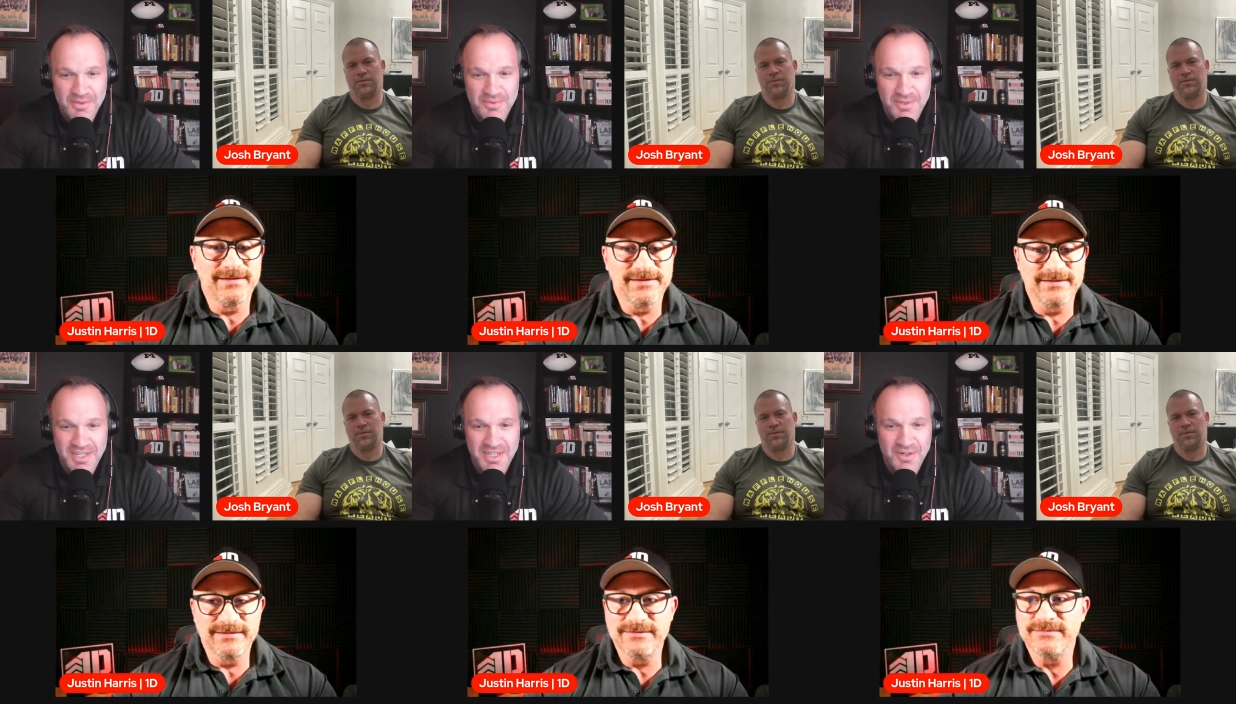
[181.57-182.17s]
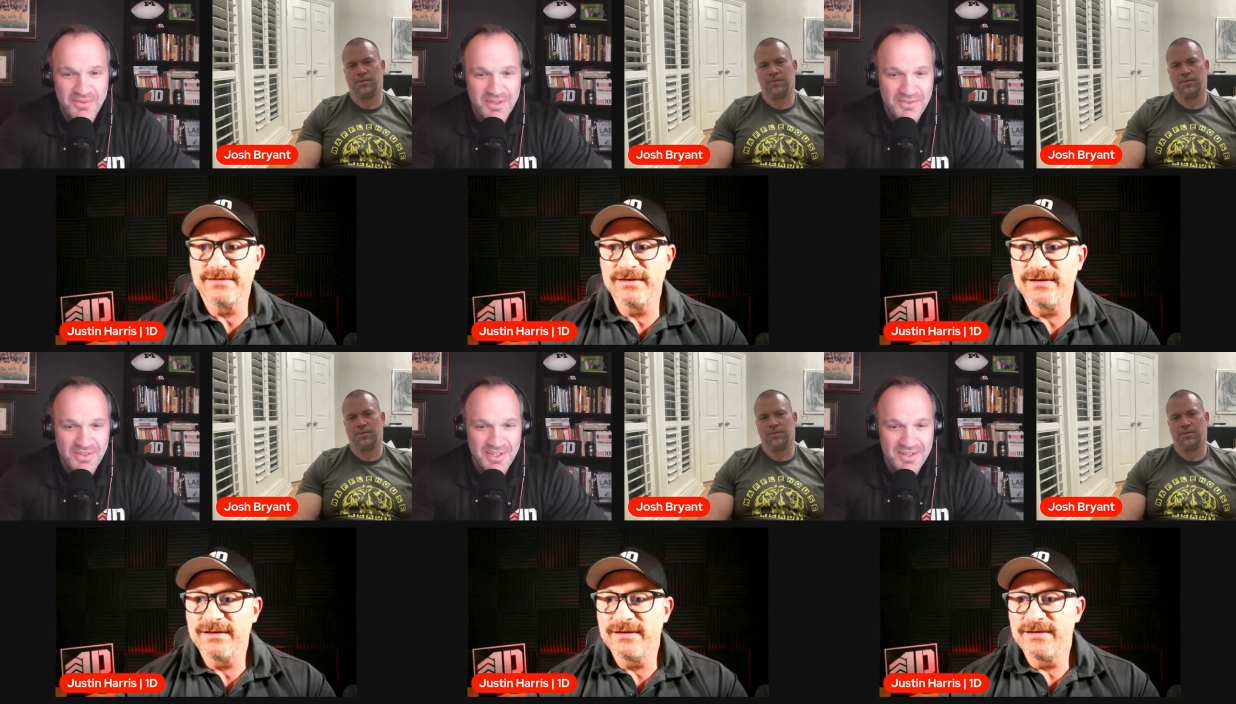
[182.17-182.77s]
Speaker 1: we'll kick it over to you
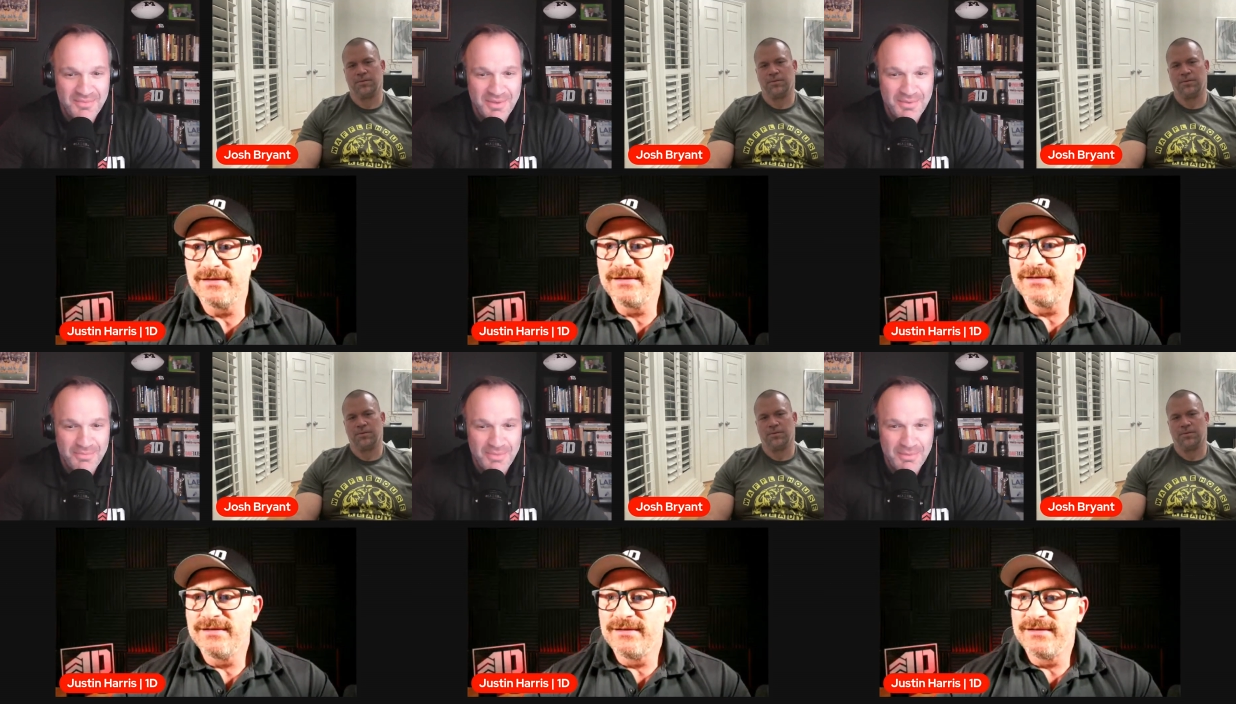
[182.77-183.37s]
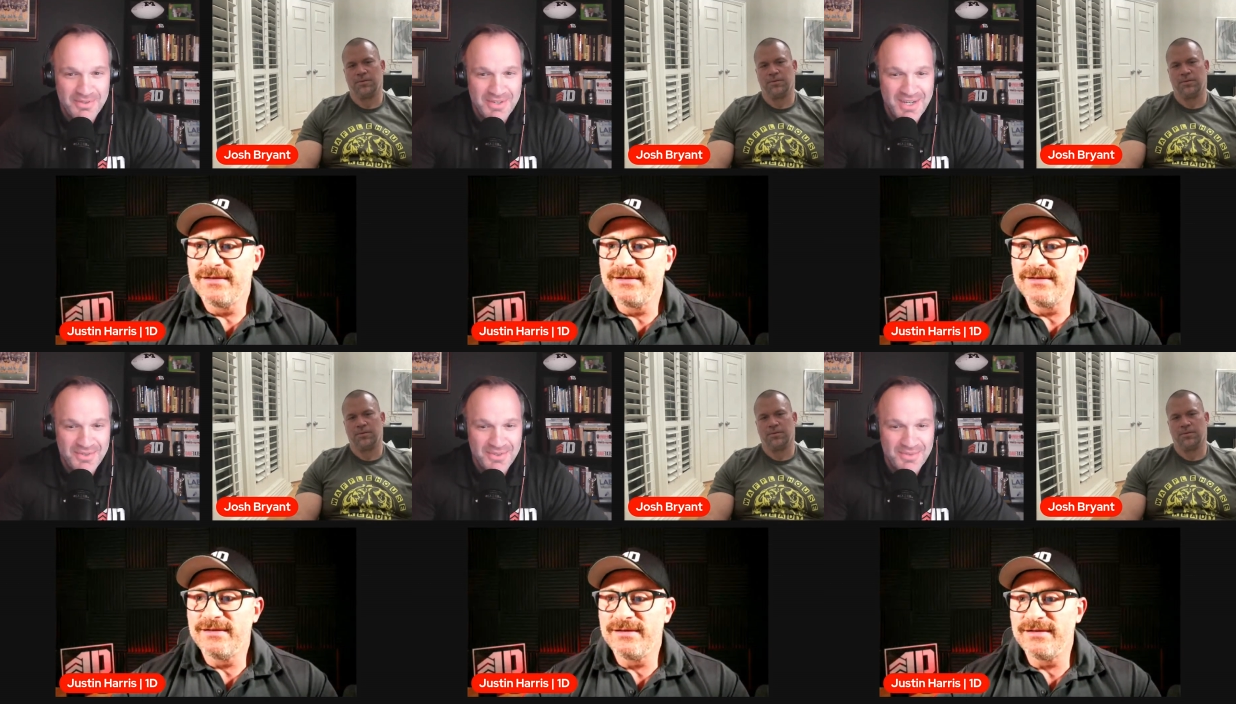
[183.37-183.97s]
so you can get it. Maybe maybe
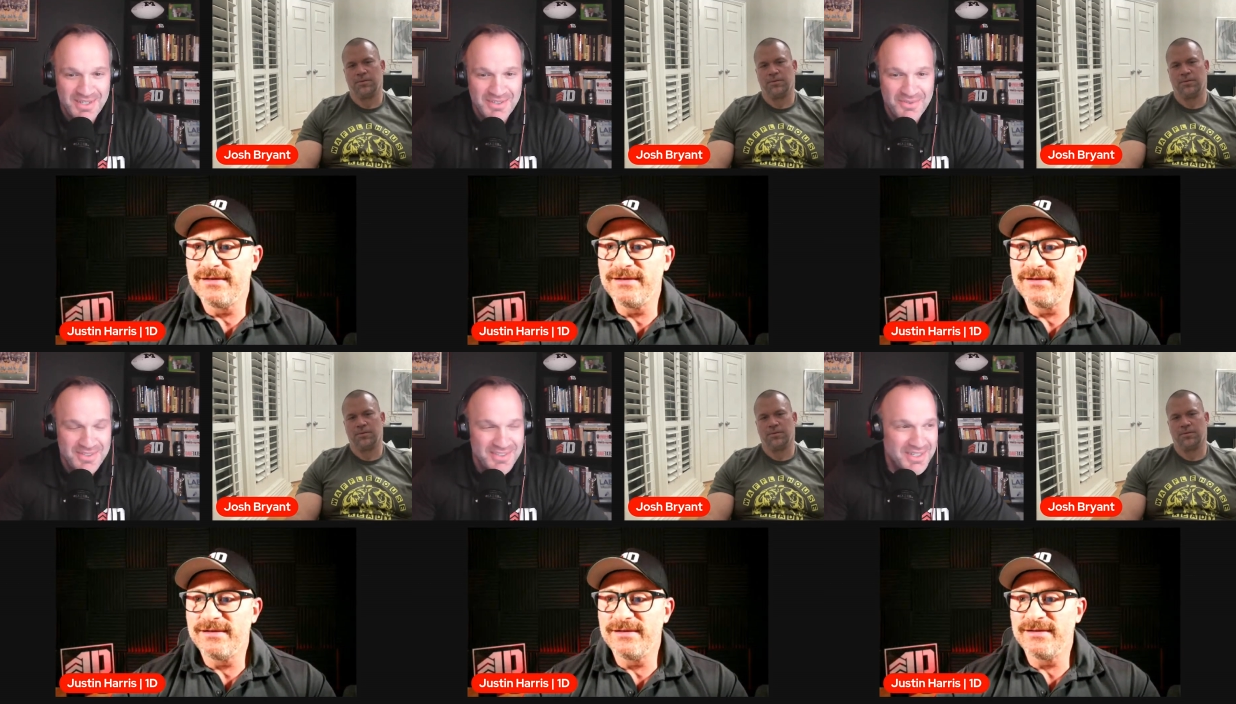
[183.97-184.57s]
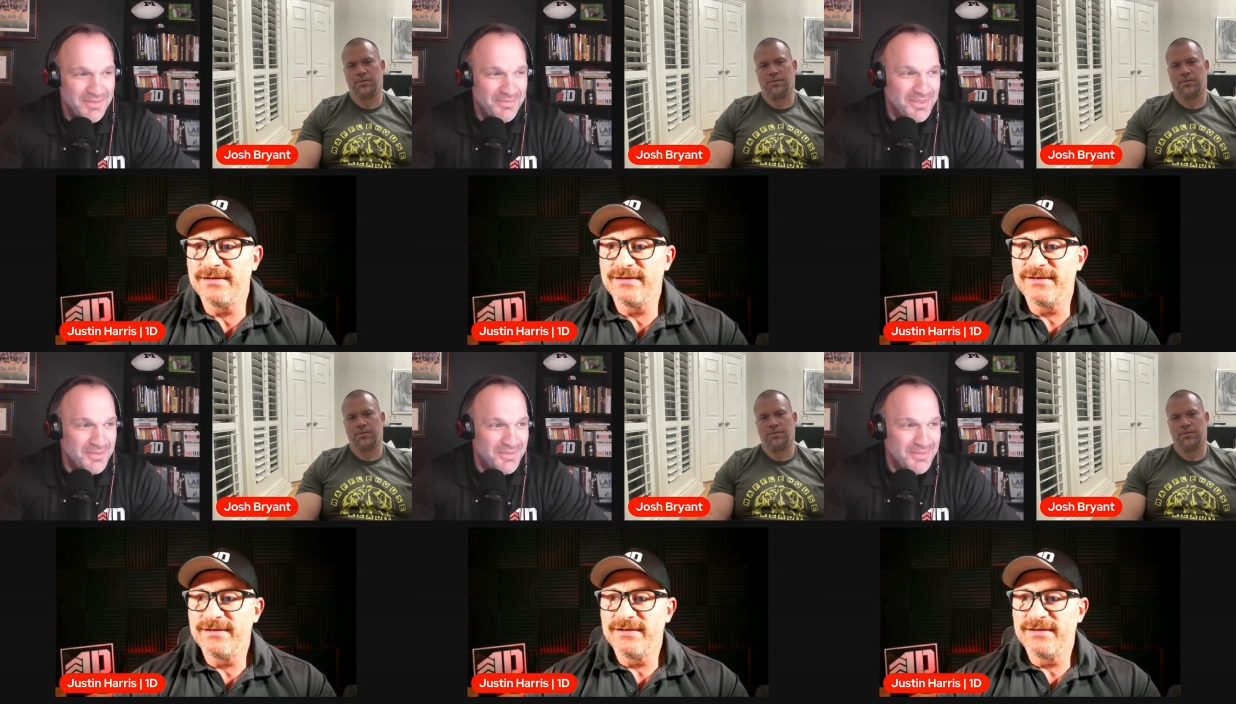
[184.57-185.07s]
Josh will let you squeeze in a couple more.